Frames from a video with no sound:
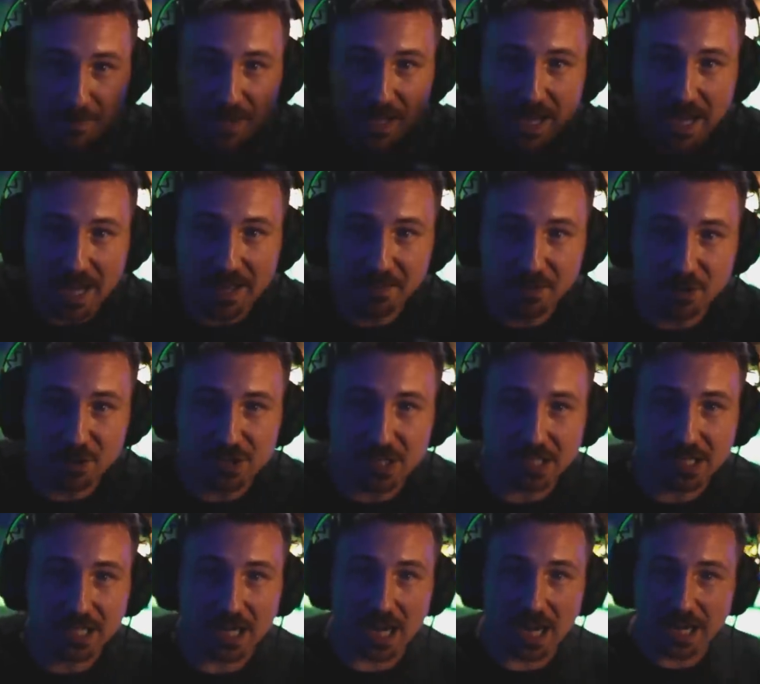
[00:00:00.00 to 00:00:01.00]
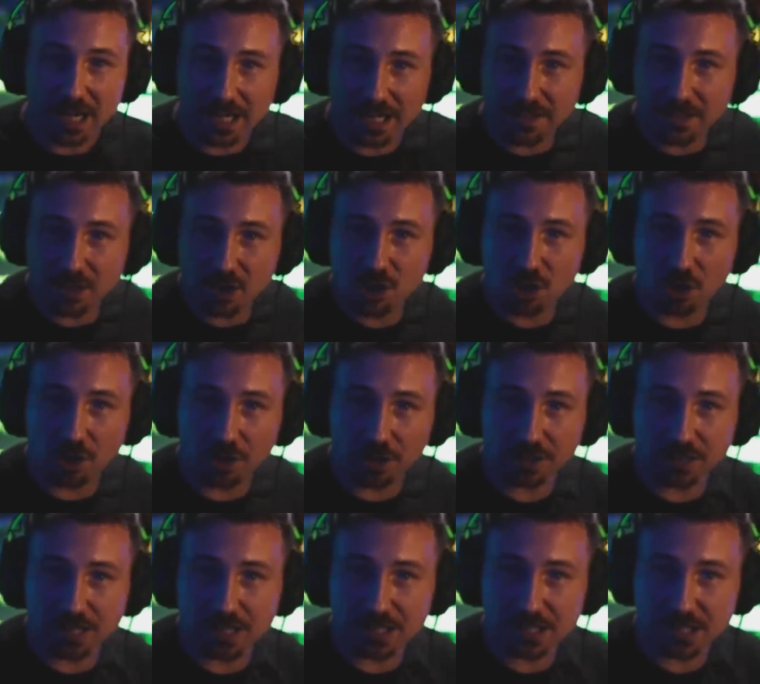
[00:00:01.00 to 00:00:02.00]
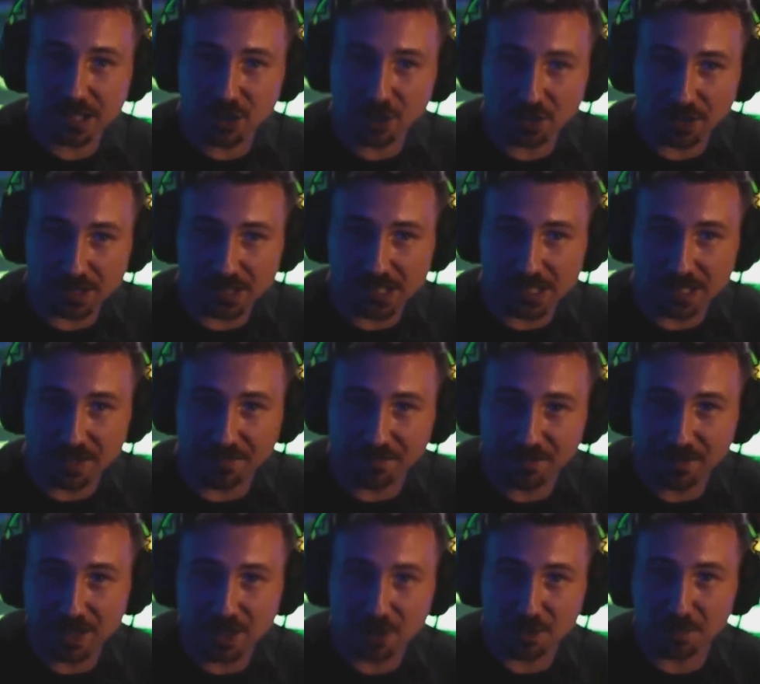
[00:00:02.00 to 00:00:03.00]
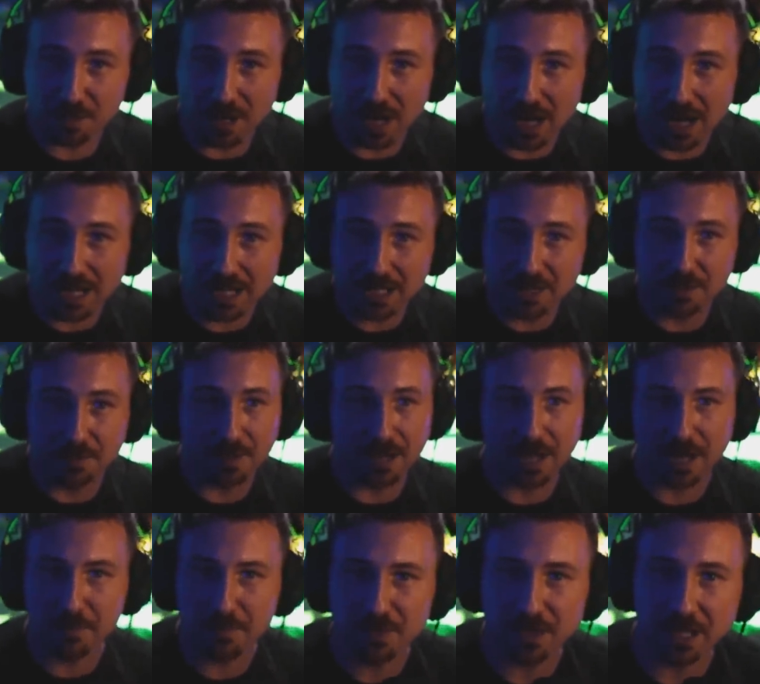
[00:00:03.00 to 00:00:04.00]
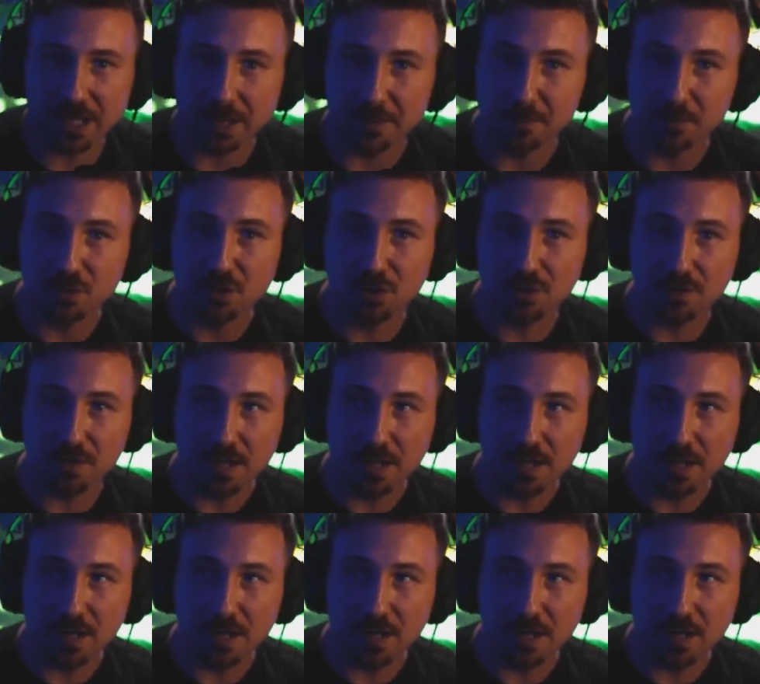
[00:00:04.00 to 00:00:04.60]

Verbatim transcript: and there's a guy in the darkness you can see a figure behind him and i'm thinking